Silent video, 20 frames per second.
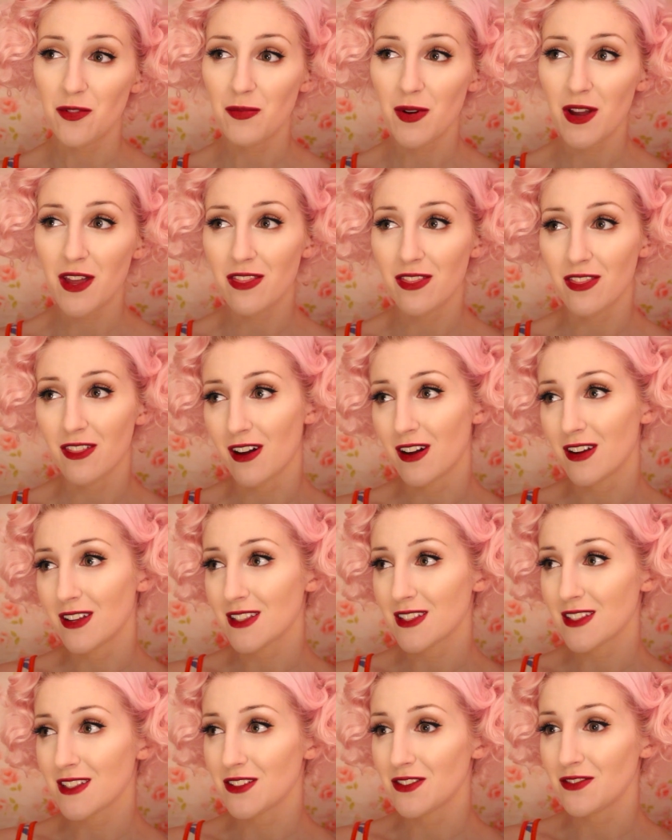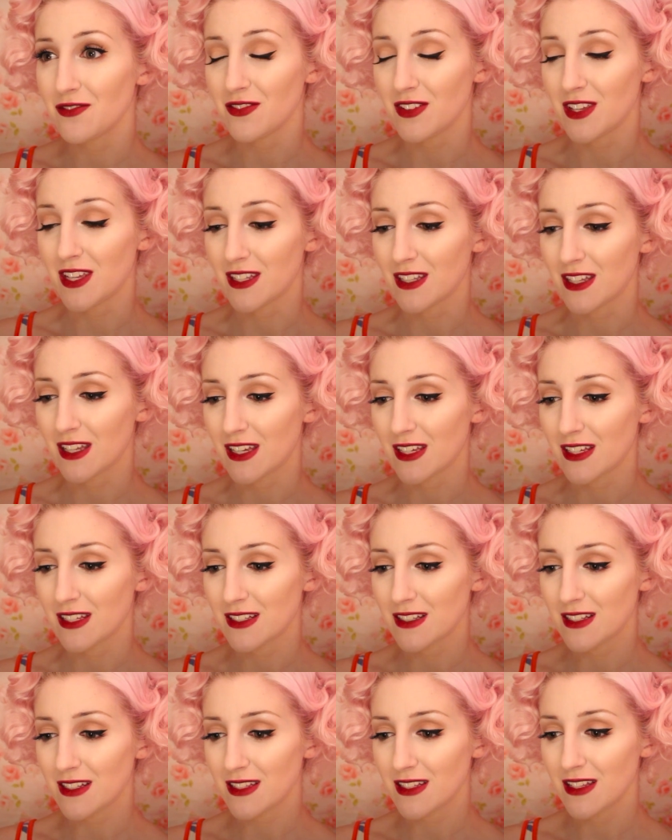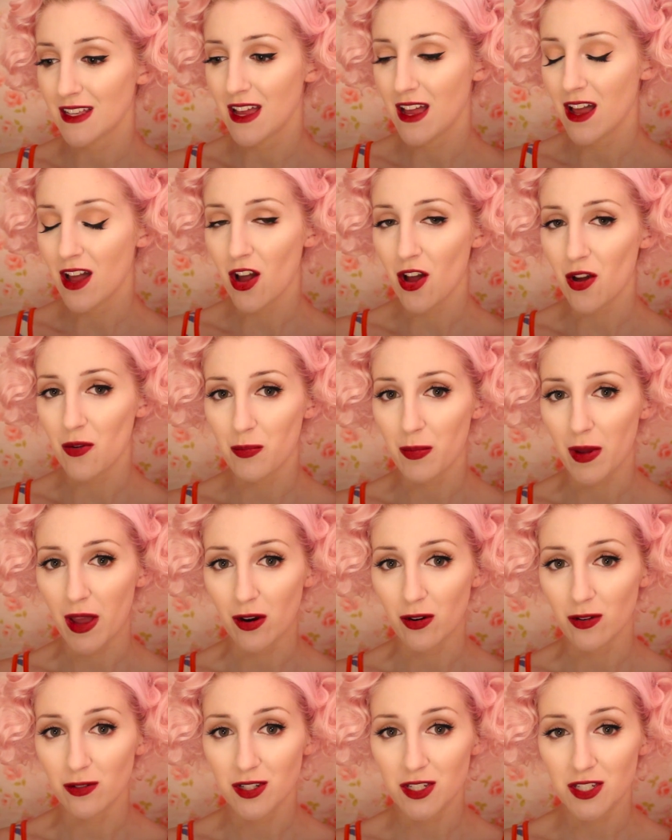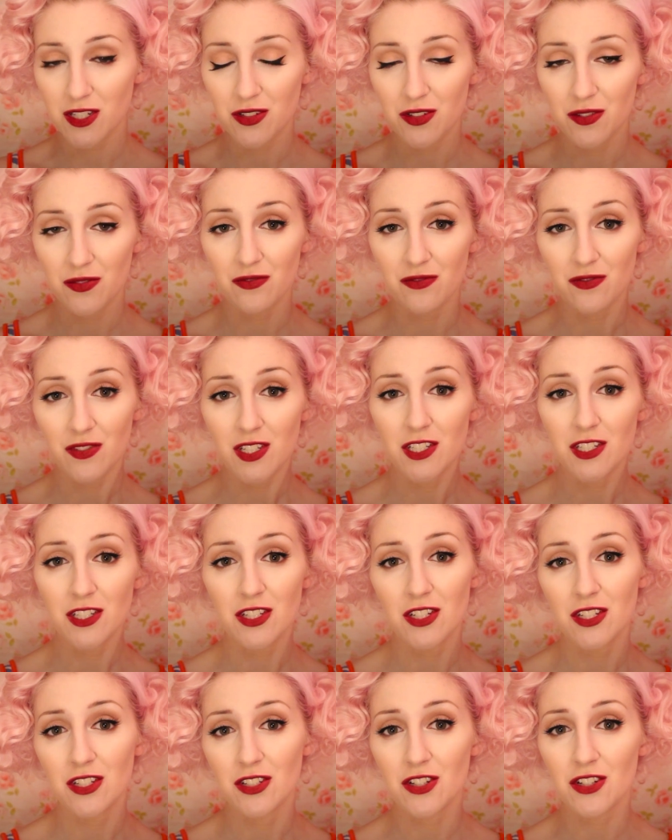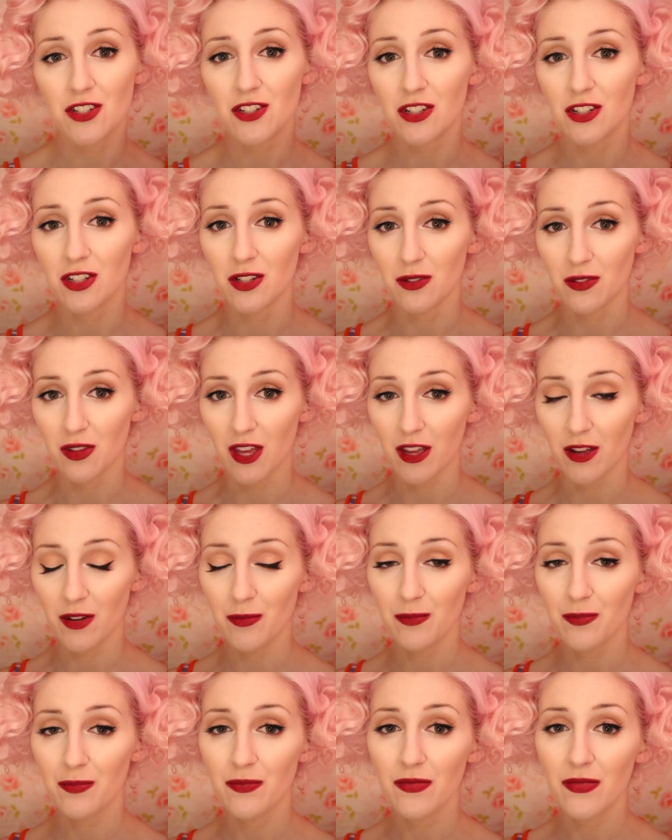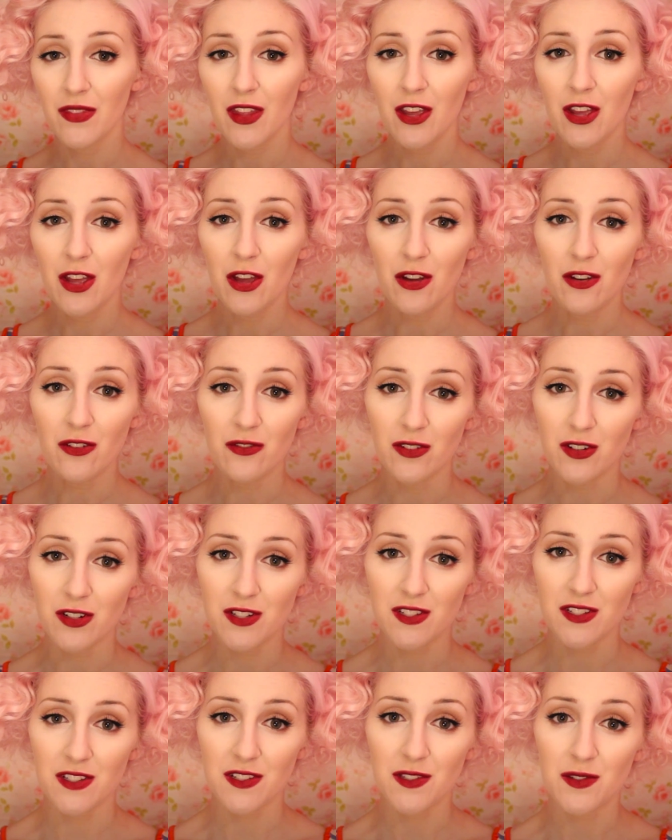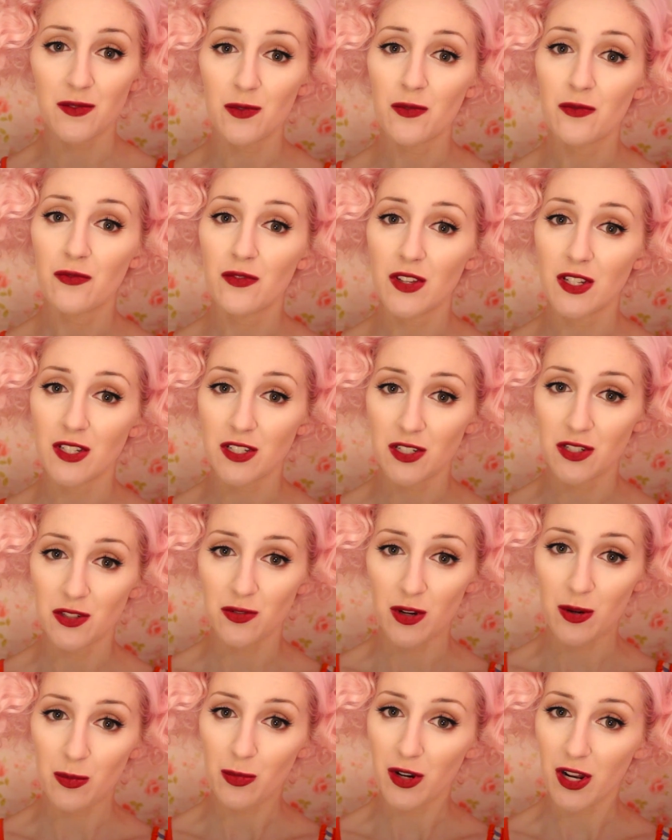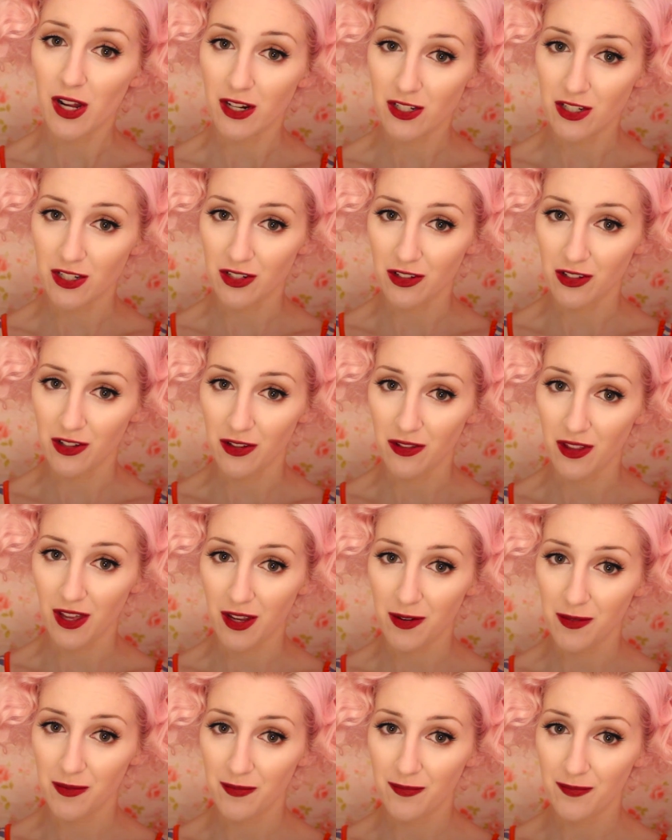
of my thoughts and feelings about vintage clothing versus vintage reproduction clothing.